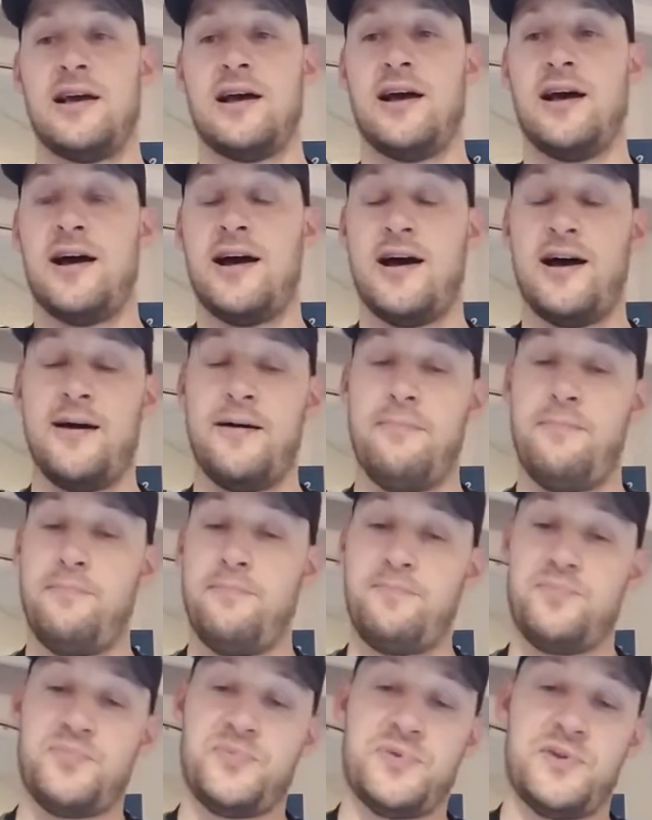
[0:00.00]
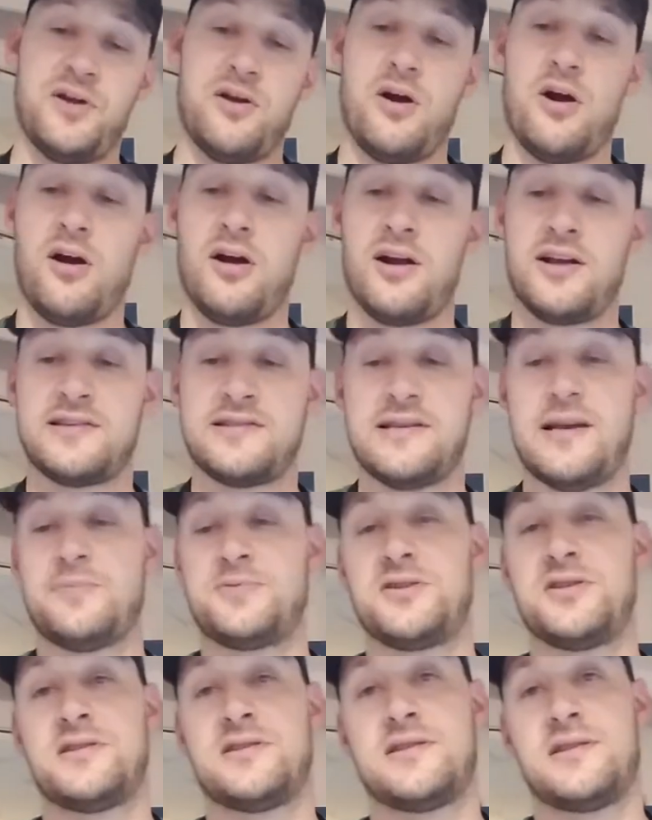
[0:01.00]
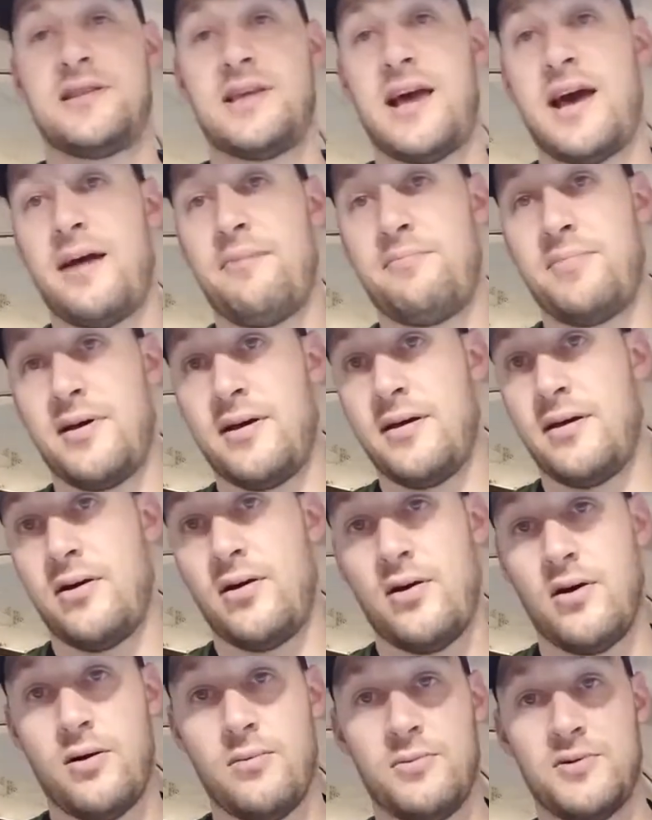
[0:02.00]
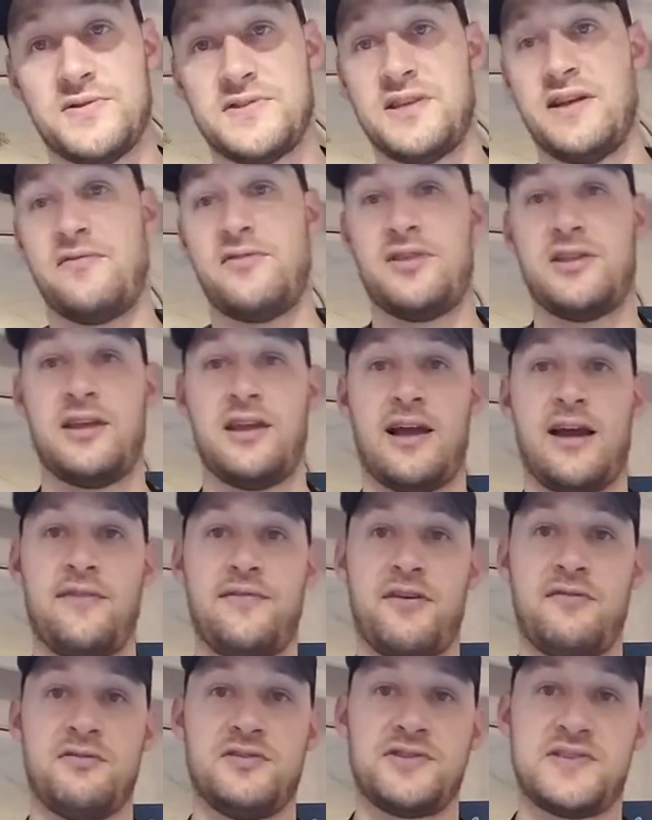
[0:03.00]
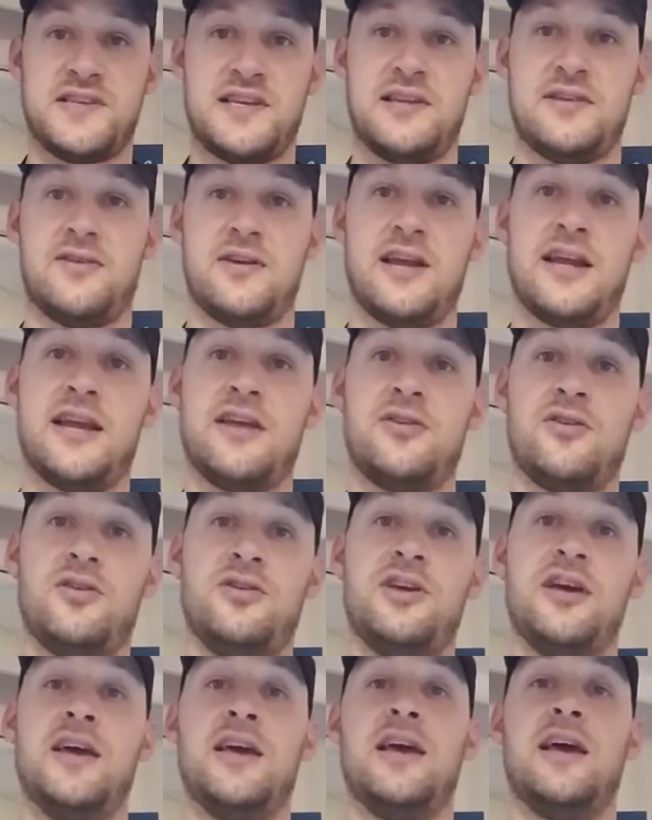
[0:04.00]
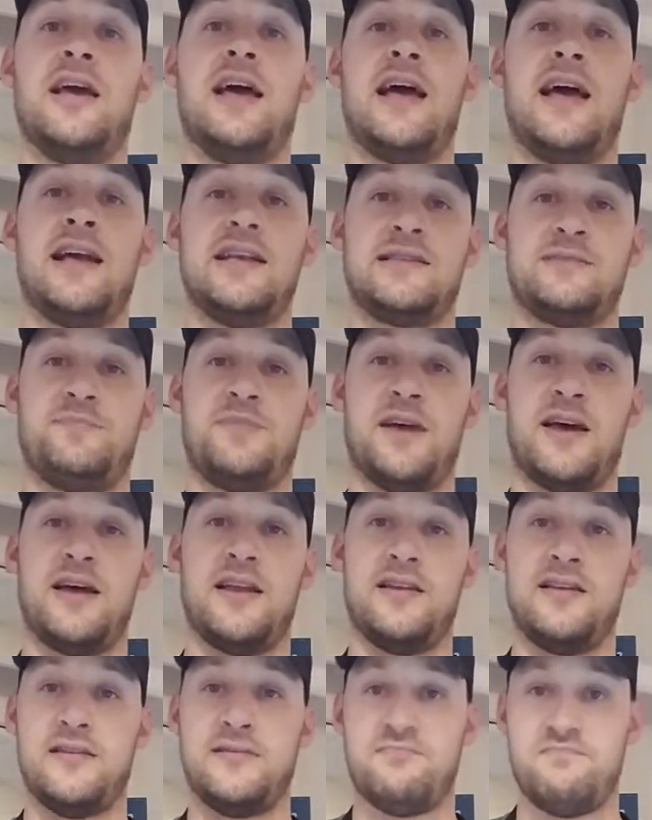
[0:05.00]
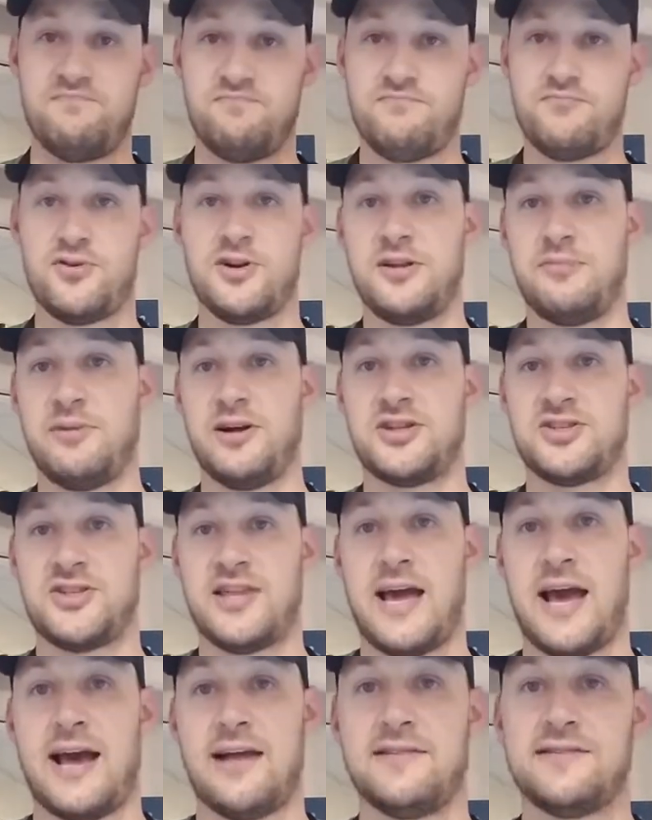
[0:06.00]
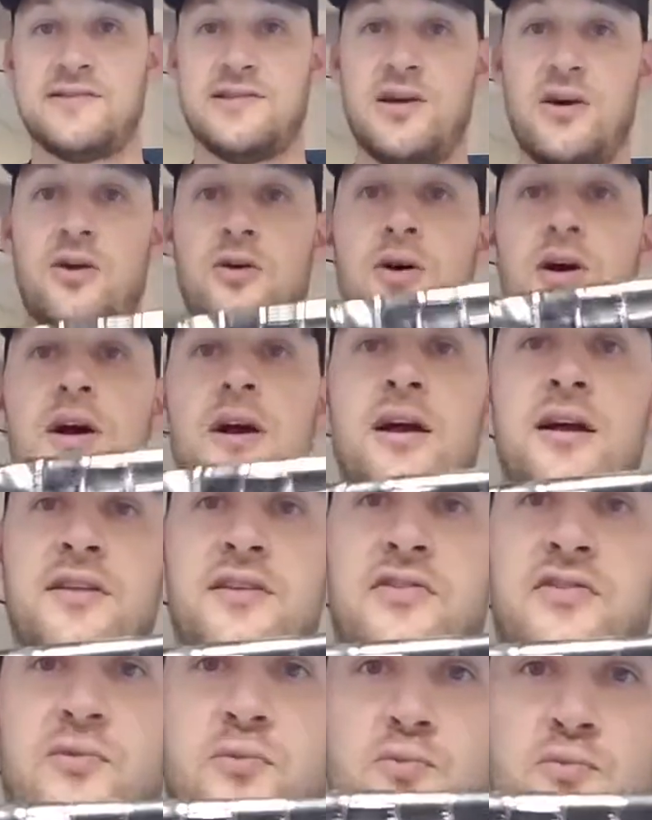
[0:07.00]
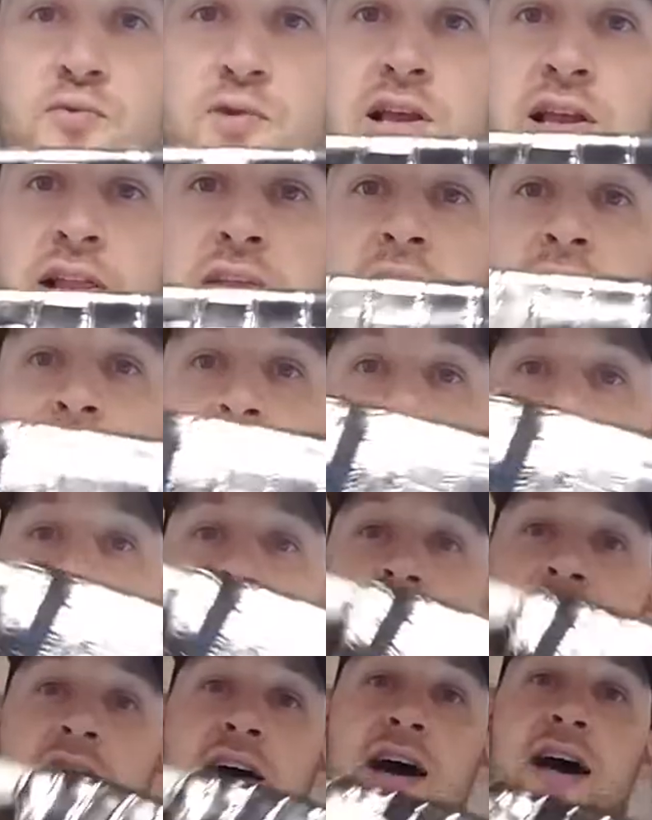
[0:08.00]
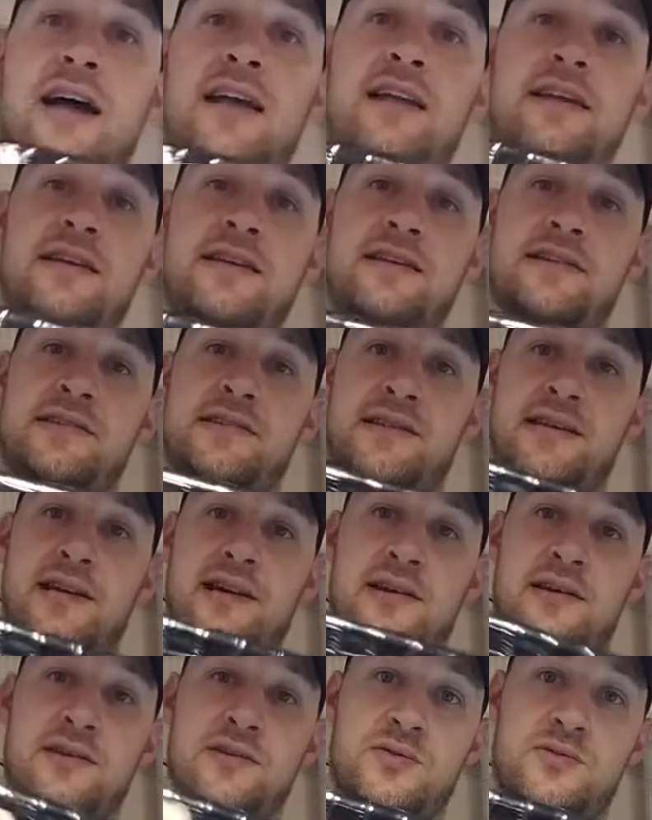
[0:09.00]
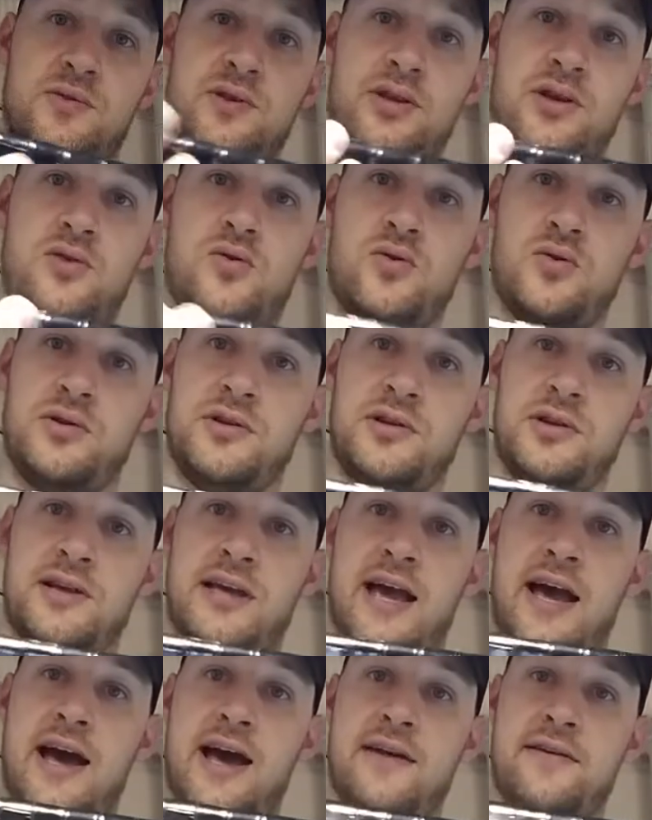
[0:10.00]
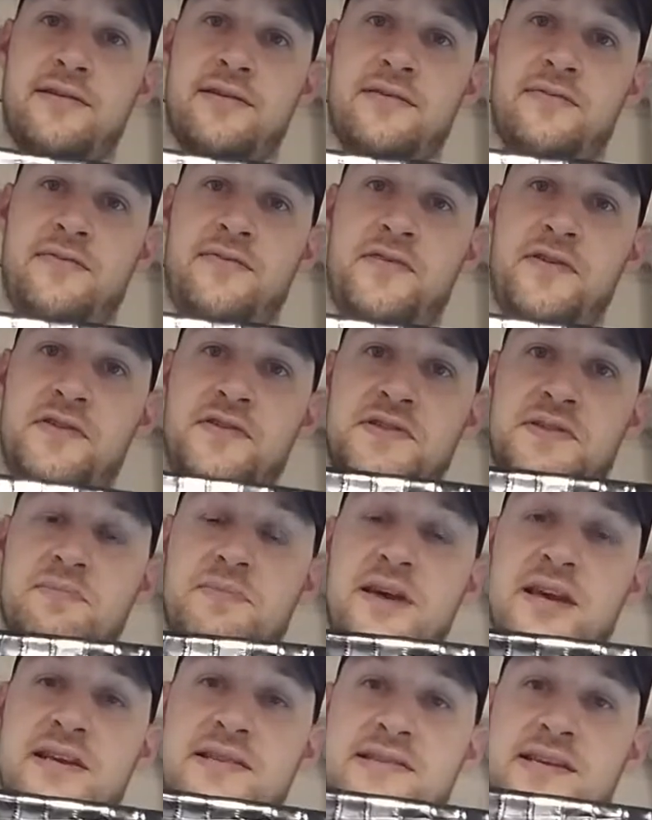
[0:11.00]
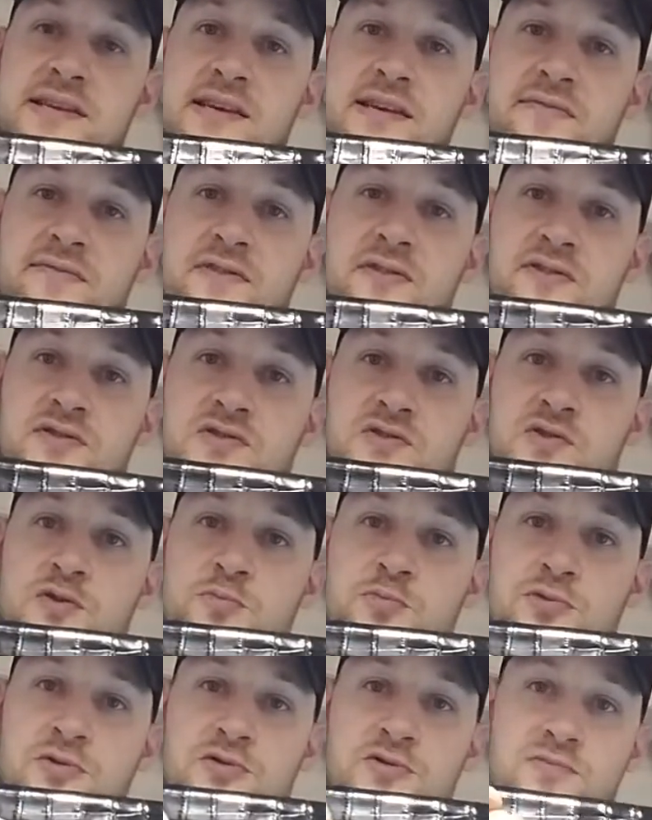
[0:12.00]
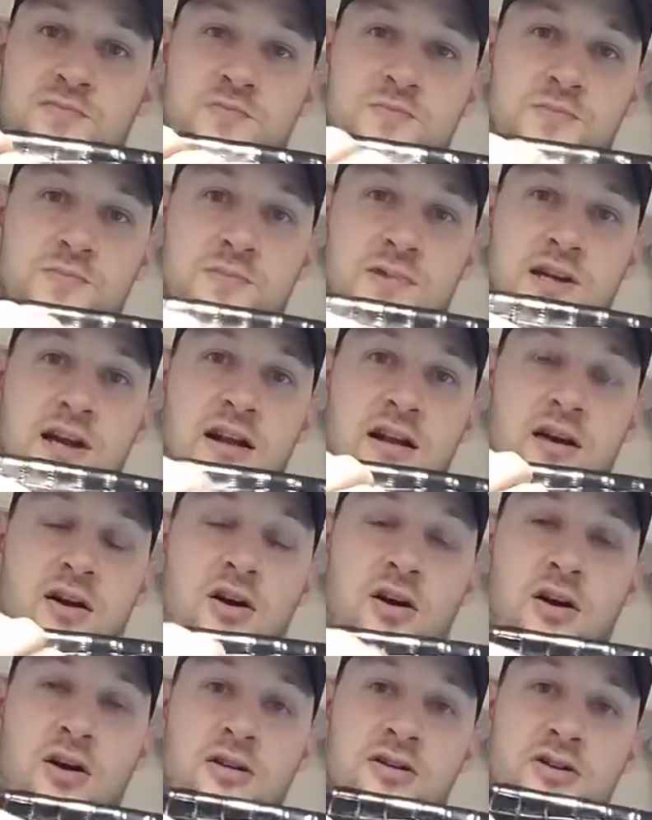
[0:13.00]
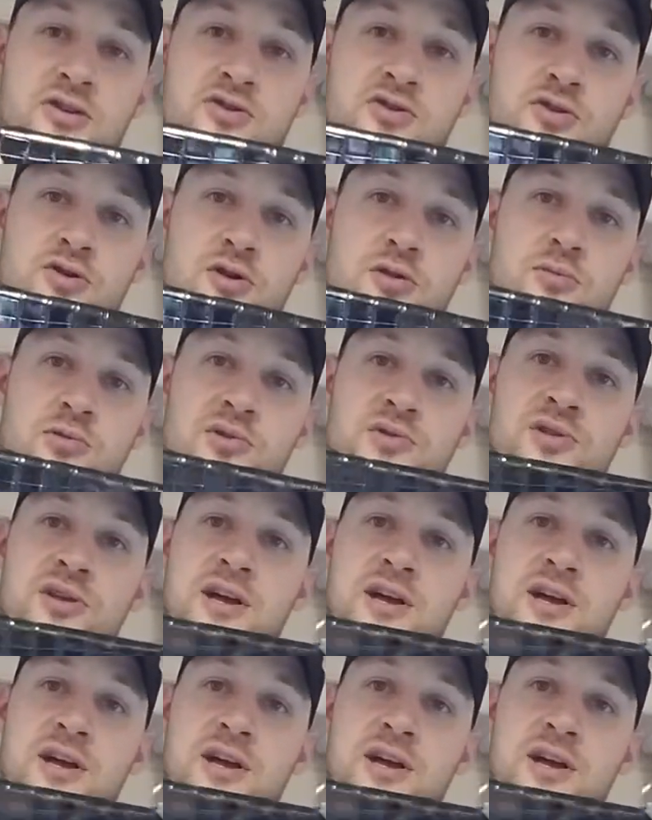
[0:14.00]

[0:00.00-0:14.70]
Um, there are exceptions to that, but almost everything I've ever seen or handled has been pretty much that. So this real alligator hide is, uh, is really cool to look at feels amazing, feels super kind of hard and durable.